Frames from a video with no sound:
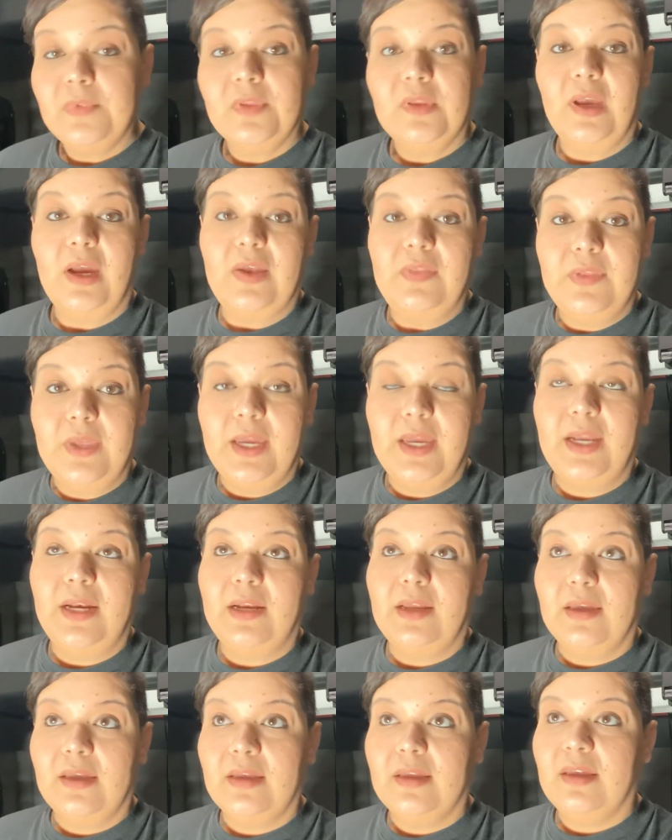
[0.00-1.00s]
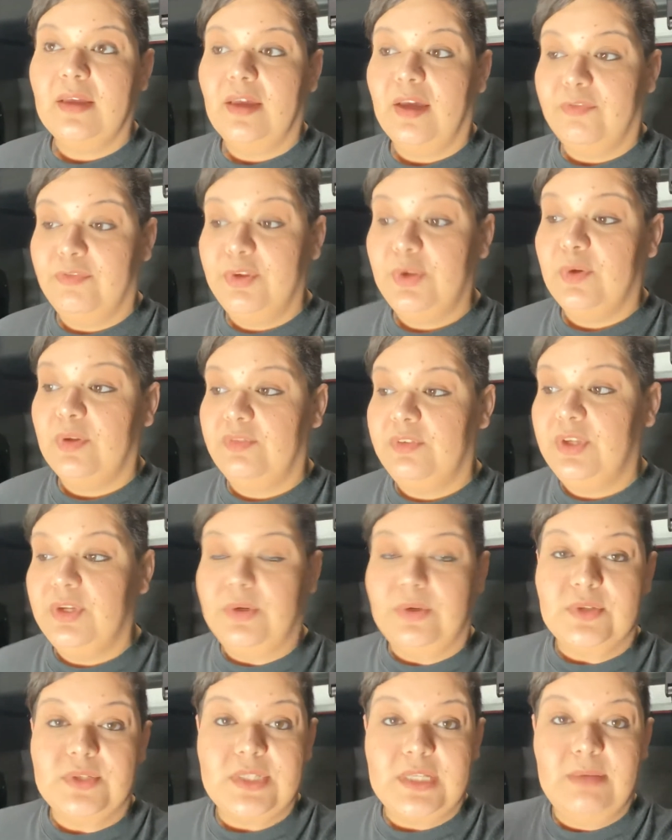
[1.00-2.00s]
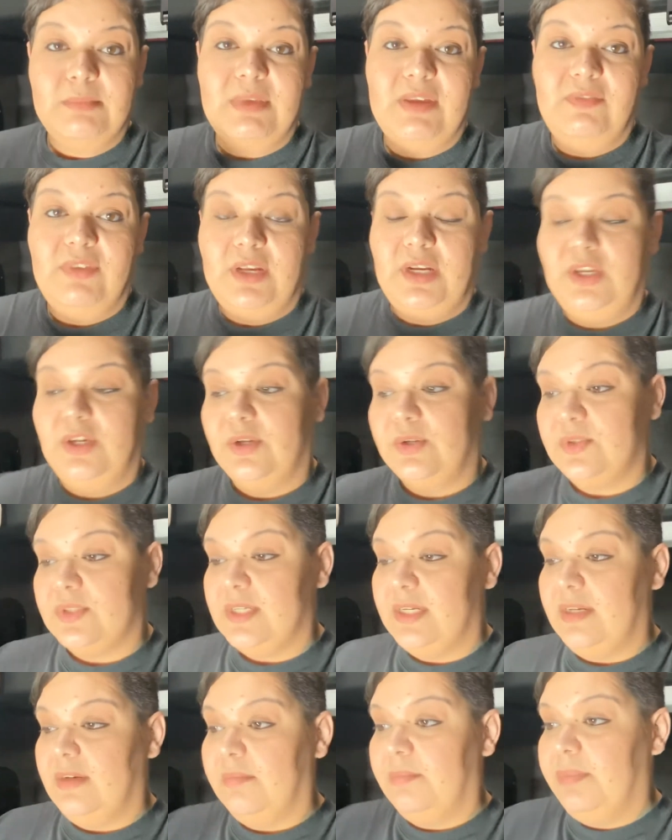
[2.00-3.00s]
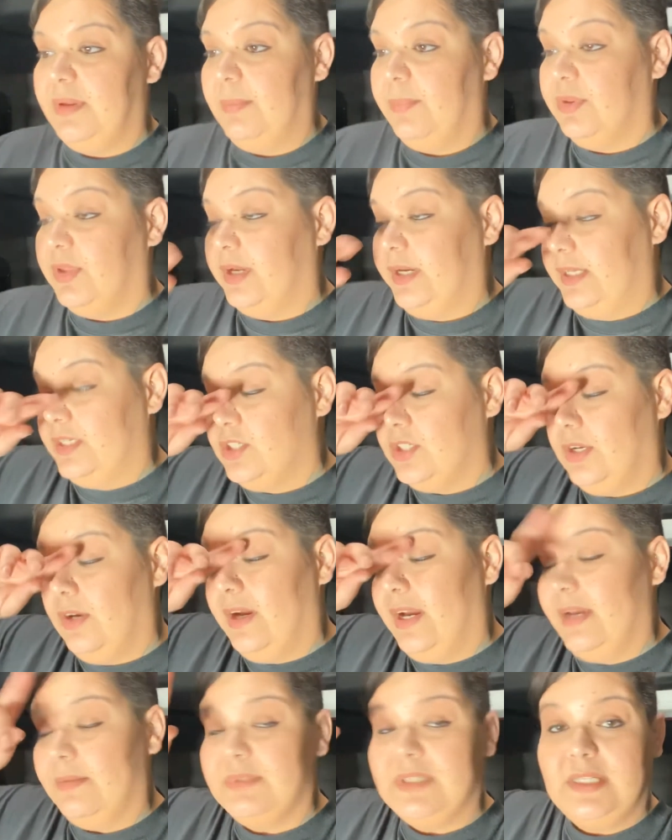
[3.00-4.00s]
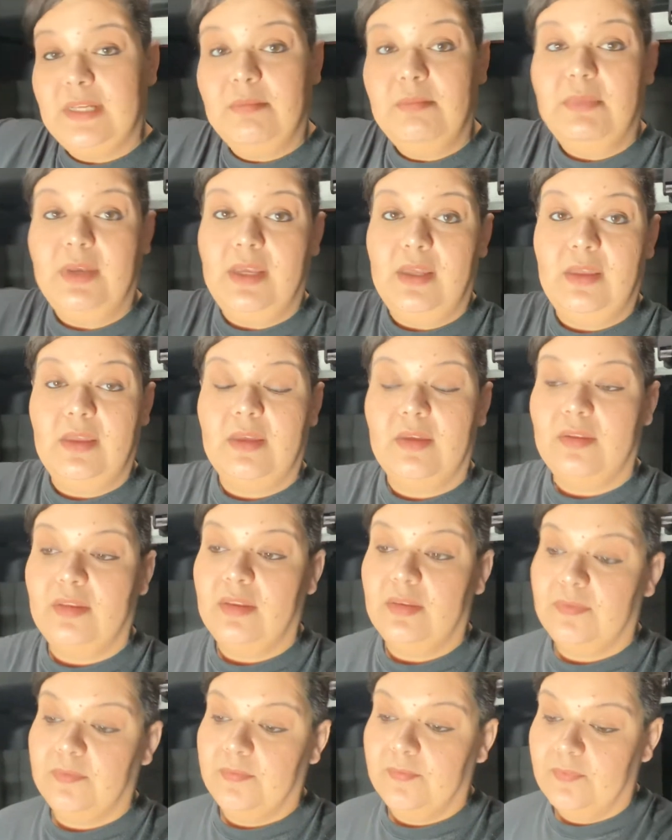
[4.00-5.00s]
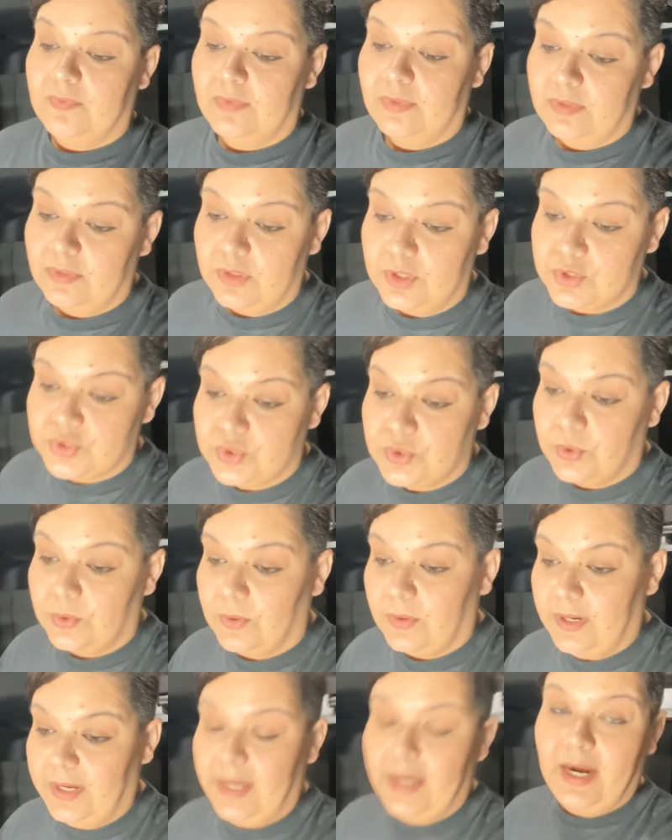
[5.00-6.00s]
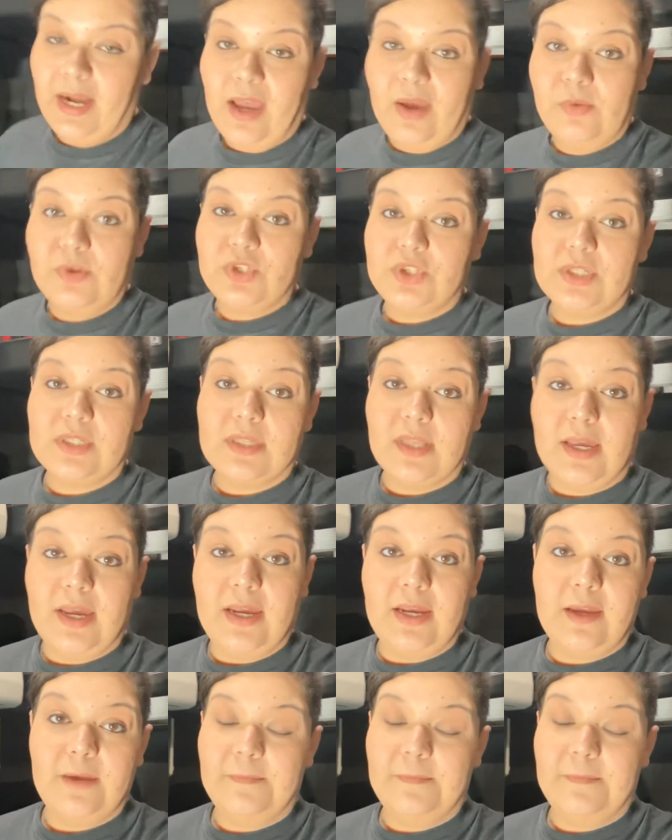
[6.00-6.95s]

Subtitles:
And then a few of you sent me videos and people on Instagram sent me the story. And I was just like,